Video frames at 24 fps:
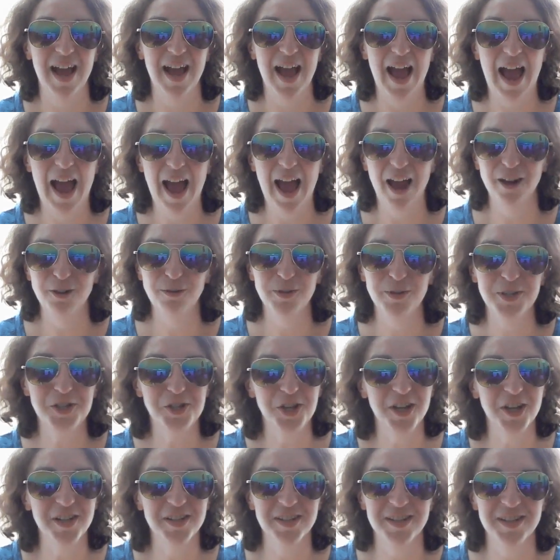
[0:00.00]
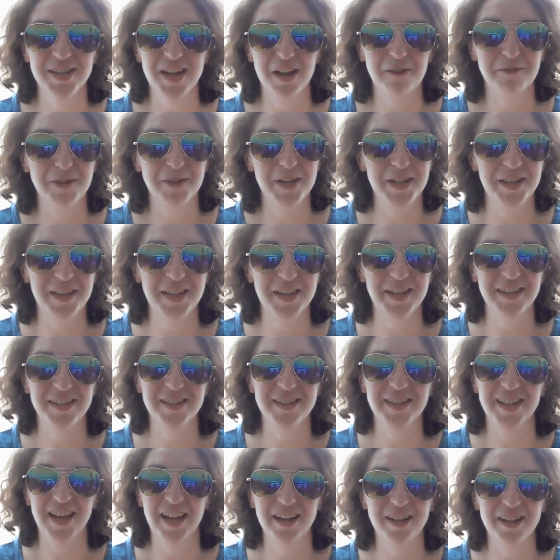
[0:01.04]
how to adjust everything
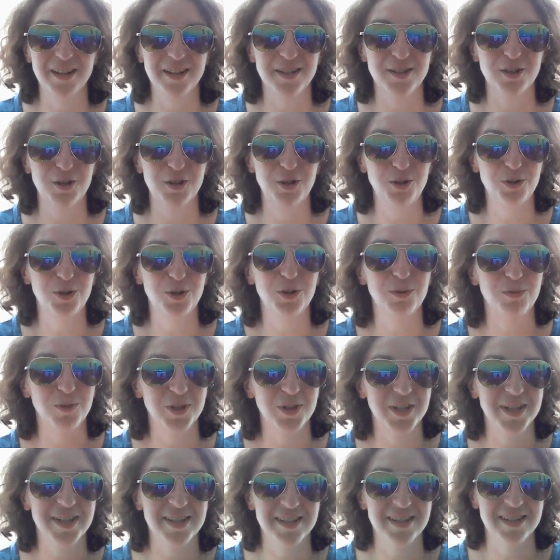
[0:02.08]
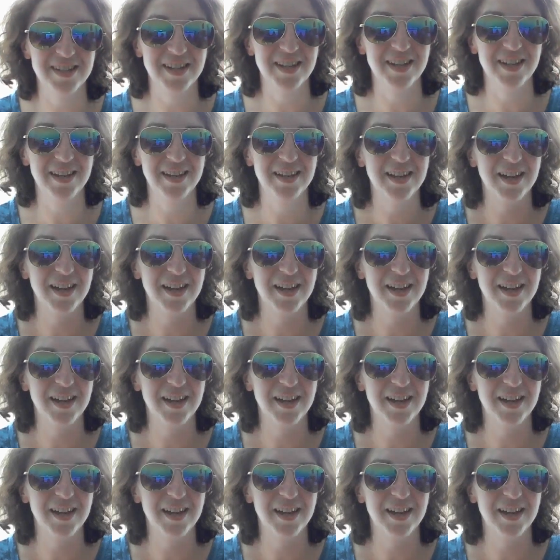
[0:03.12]
to get it so you could really see